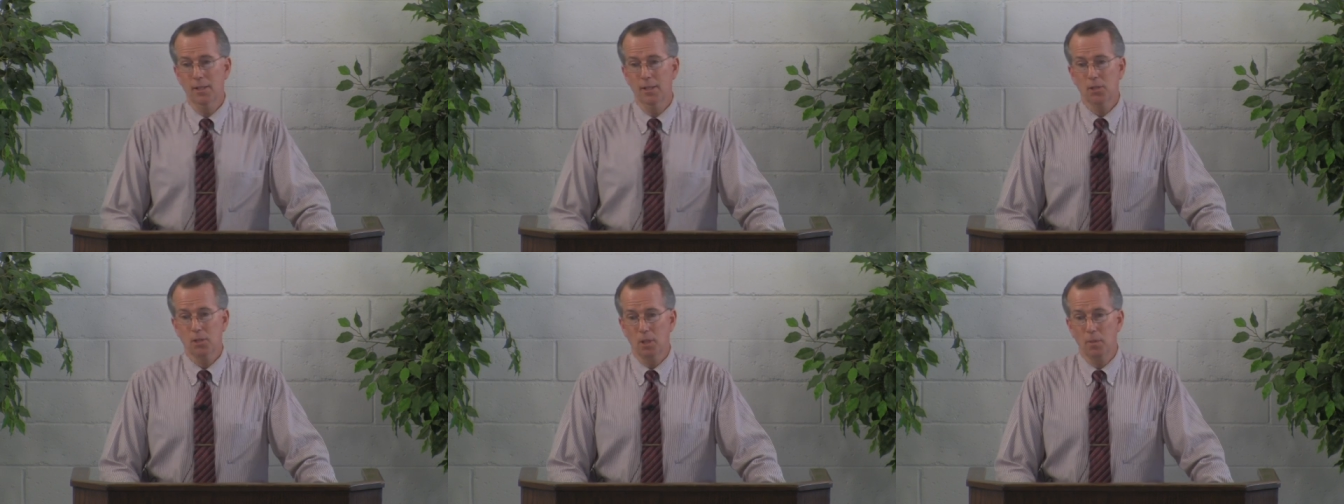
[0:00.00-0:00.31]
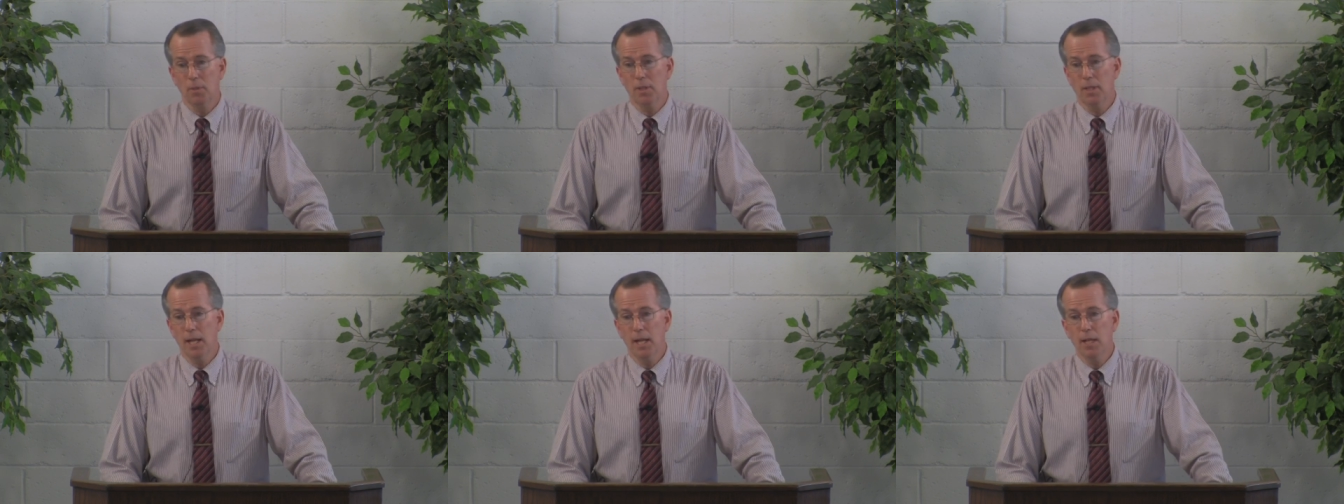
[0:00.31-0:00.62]

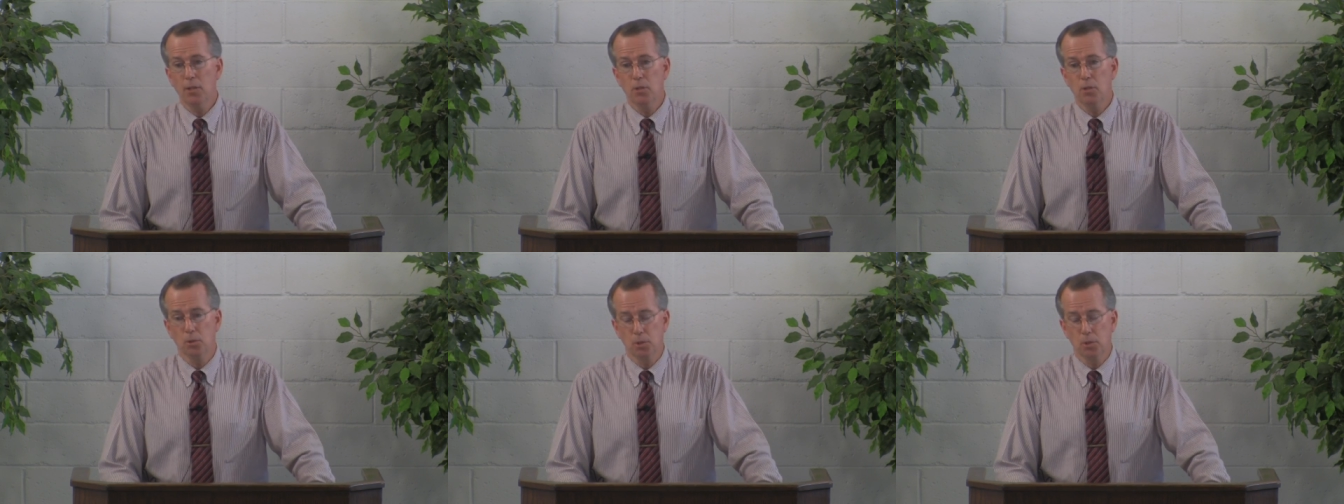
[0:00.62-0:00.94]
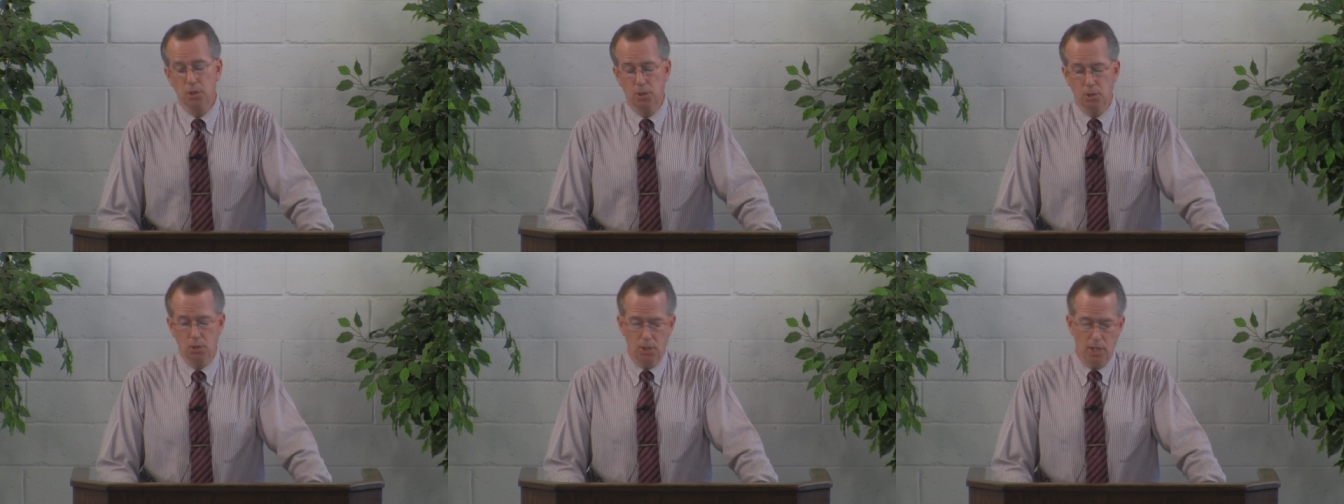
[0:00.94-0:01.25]
some of the angels
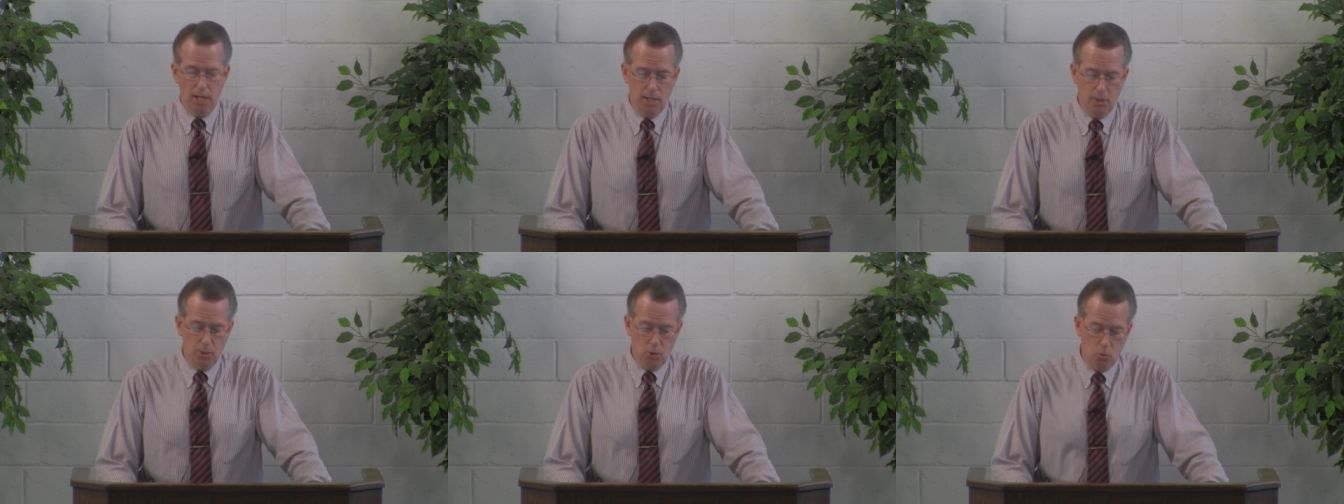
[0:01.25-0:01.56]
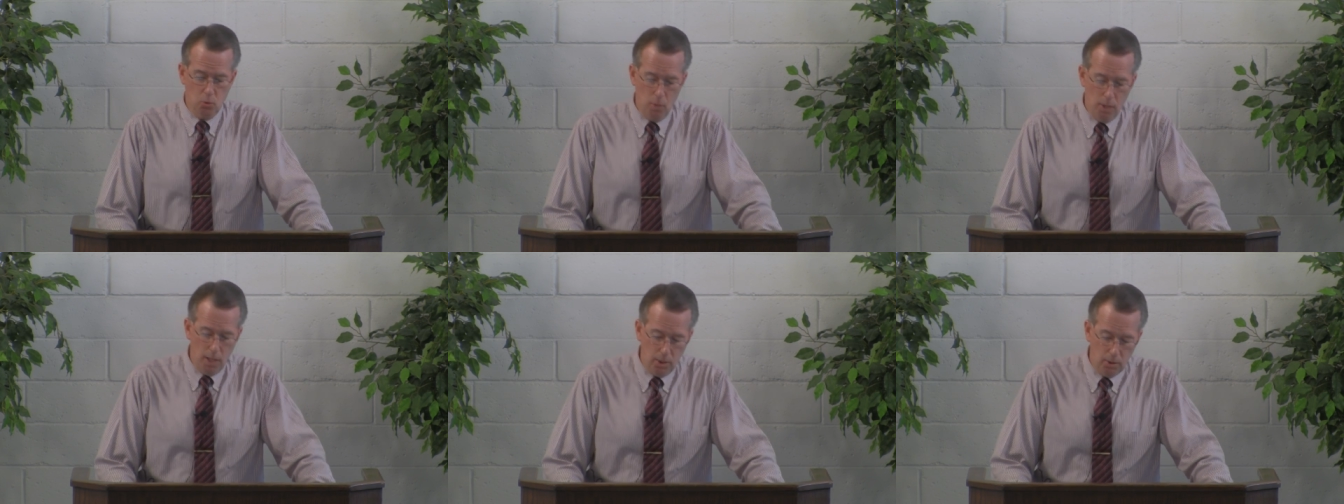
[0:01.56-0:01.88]
could stand
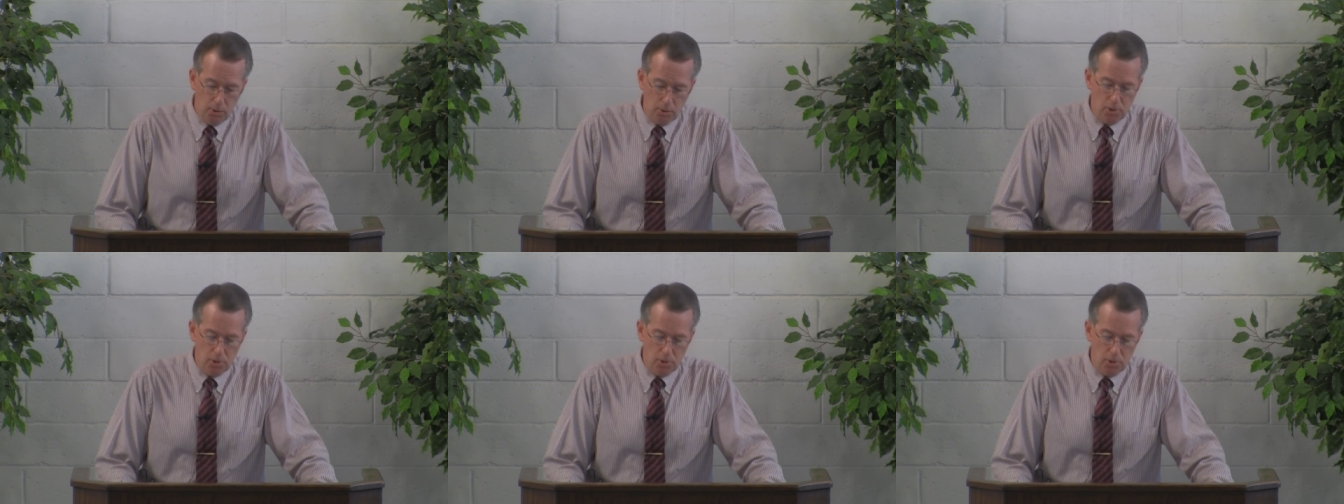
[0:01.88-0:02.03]
as well,